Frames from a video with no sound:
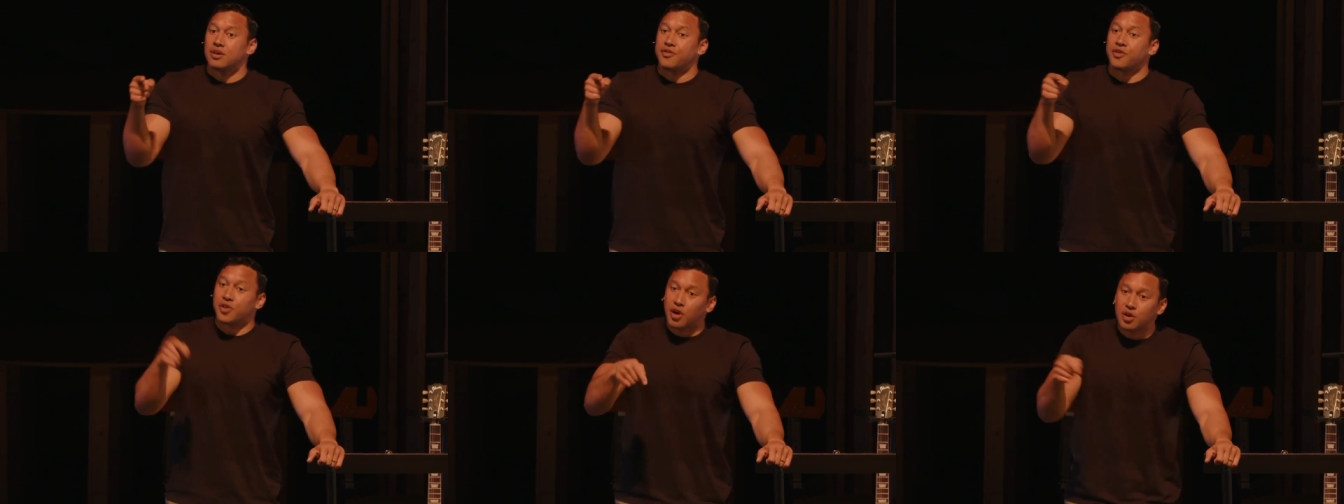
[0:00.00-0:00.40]

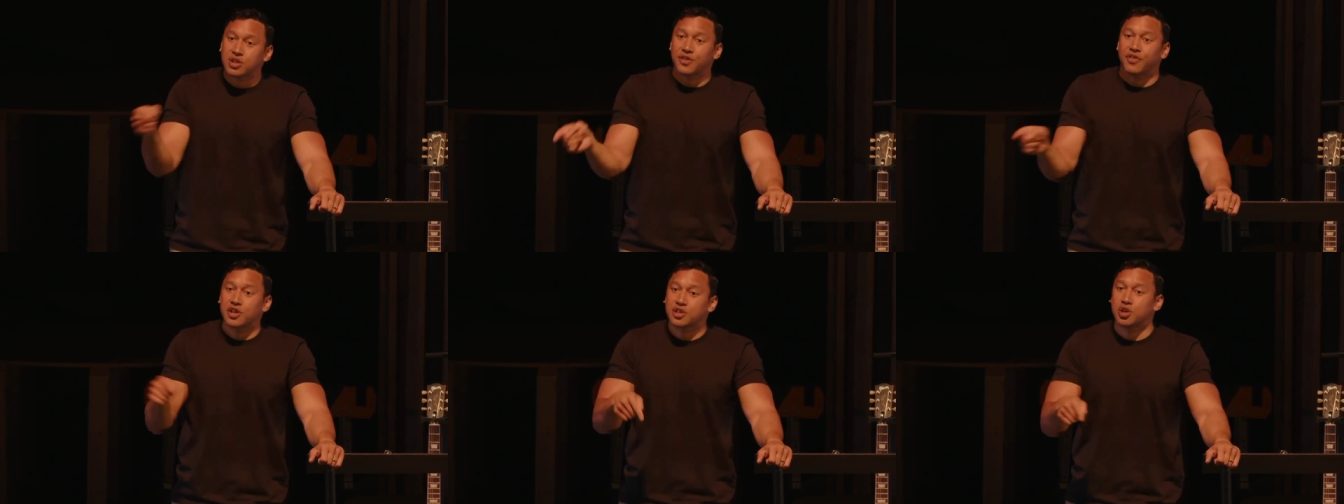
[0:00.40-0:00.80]
For
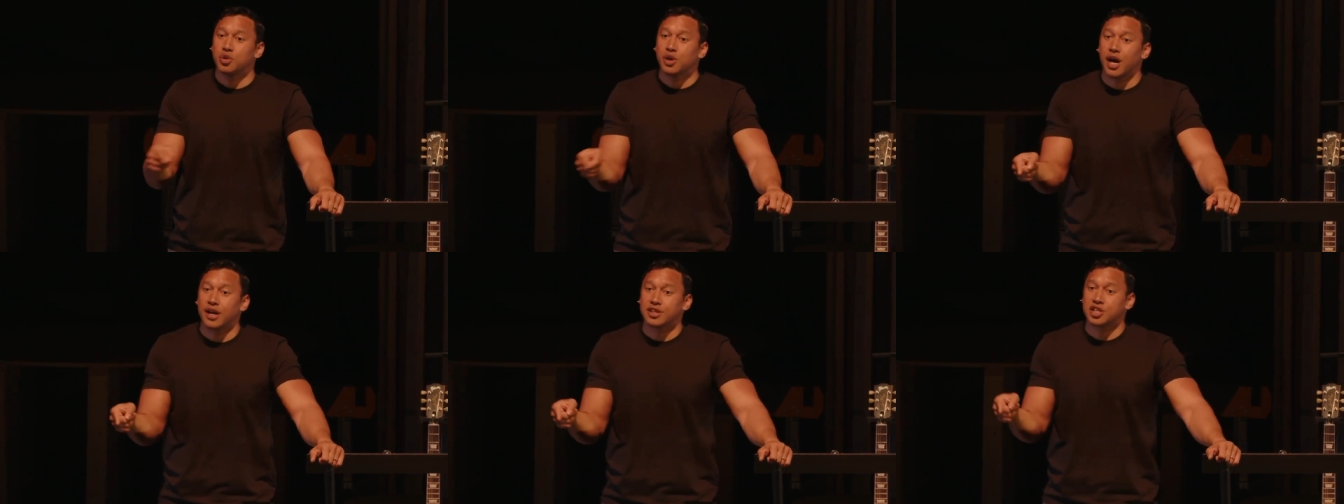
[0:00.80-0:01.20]
those of us
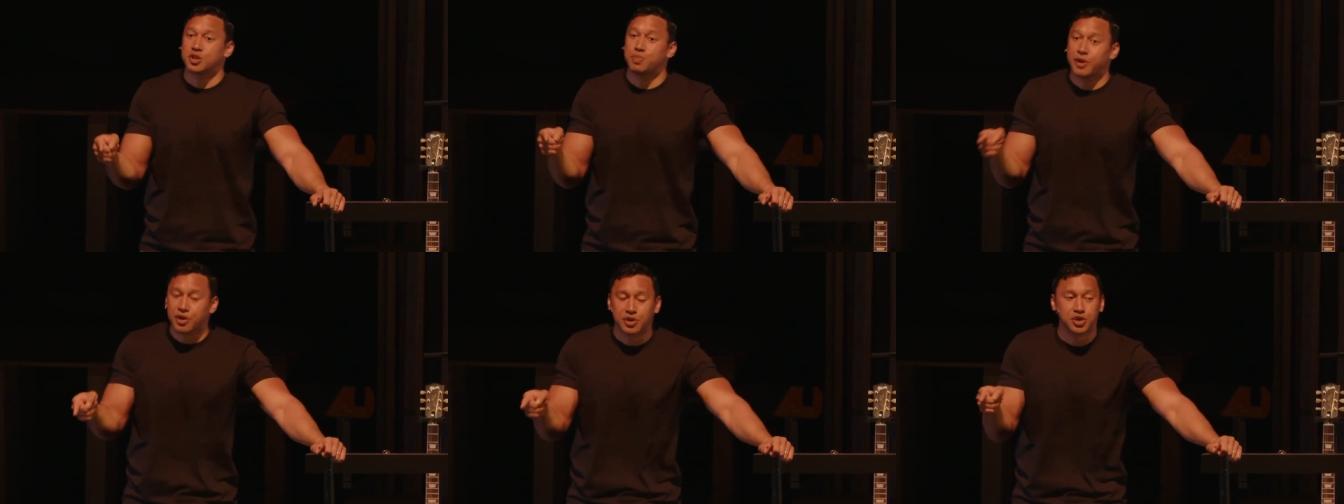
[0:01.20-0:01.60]
who got
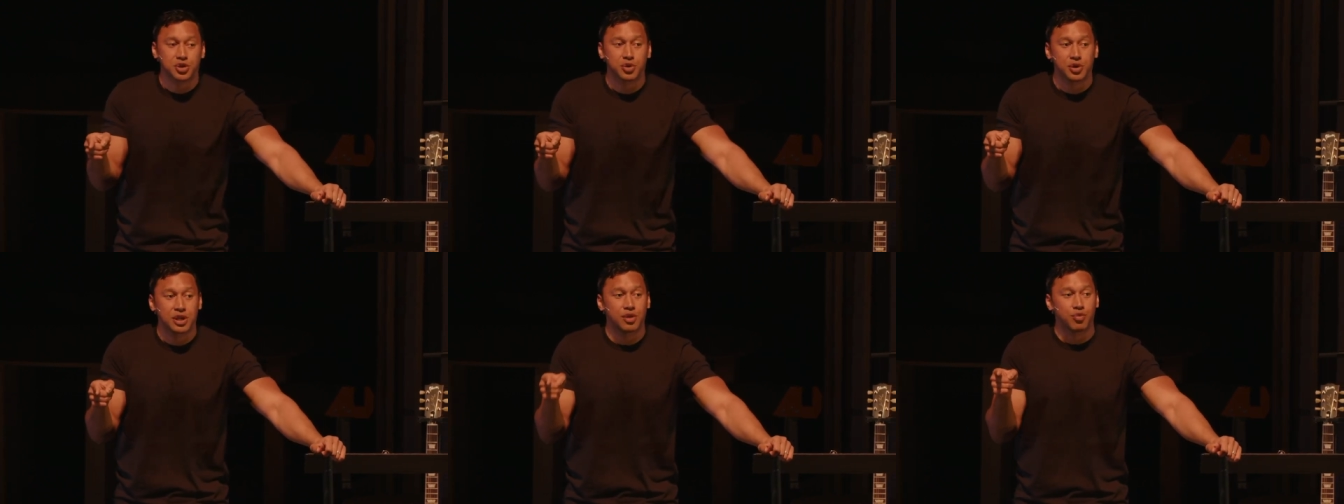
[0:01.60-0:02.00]

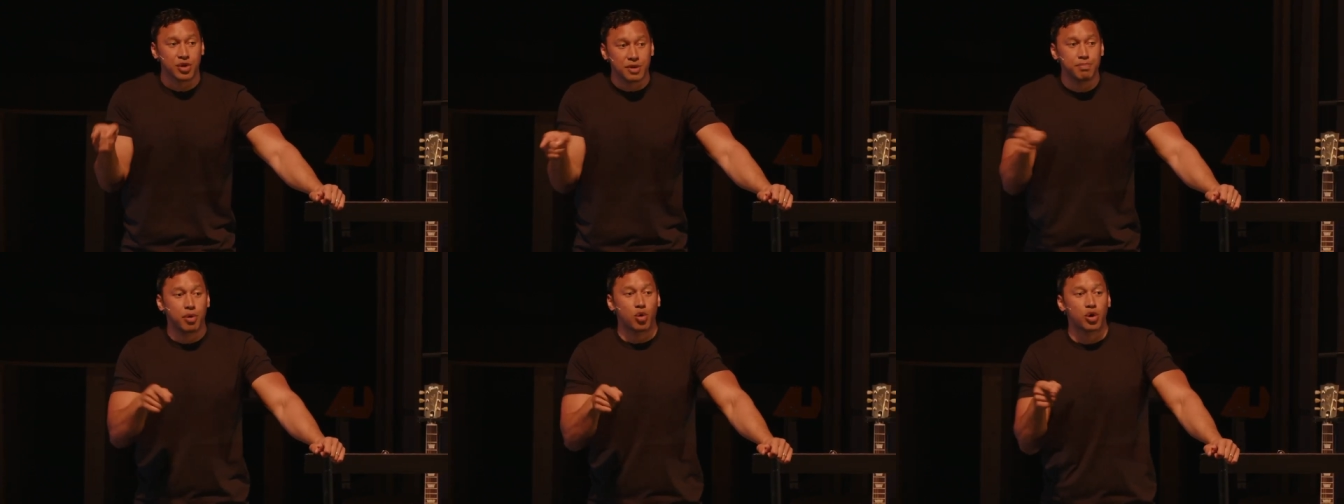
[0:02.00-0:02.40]
spiritually
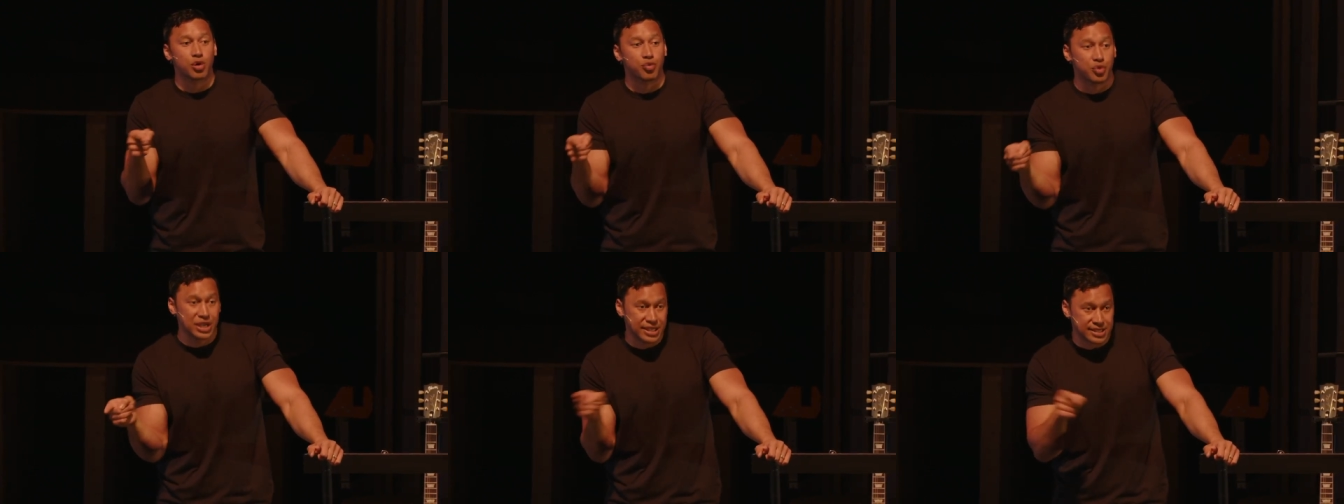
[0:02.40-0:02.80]

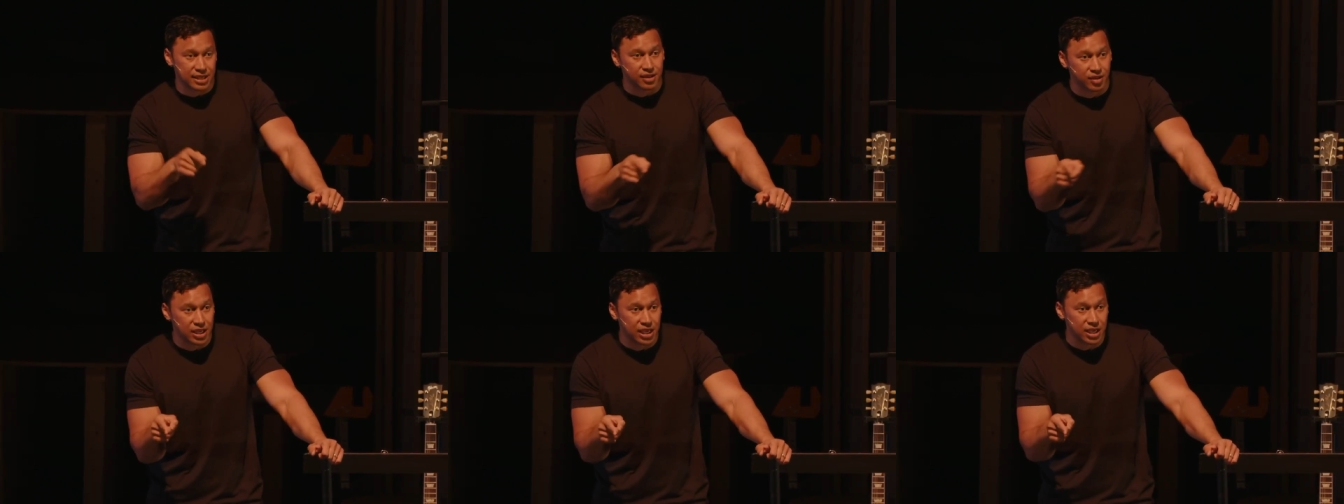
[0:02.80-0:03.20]
reborn
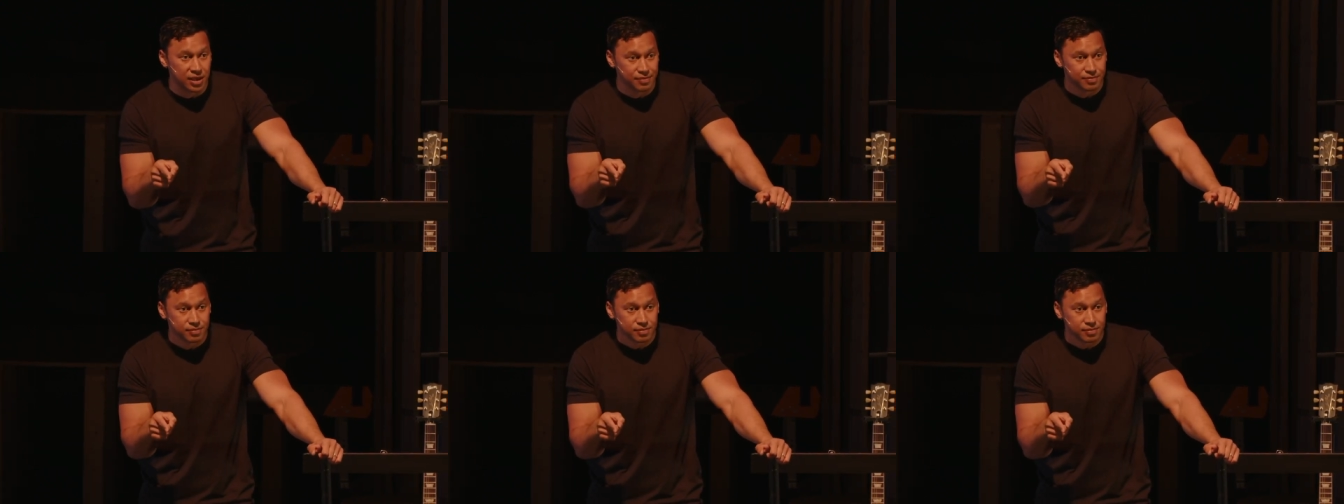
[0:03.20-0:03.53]
recently,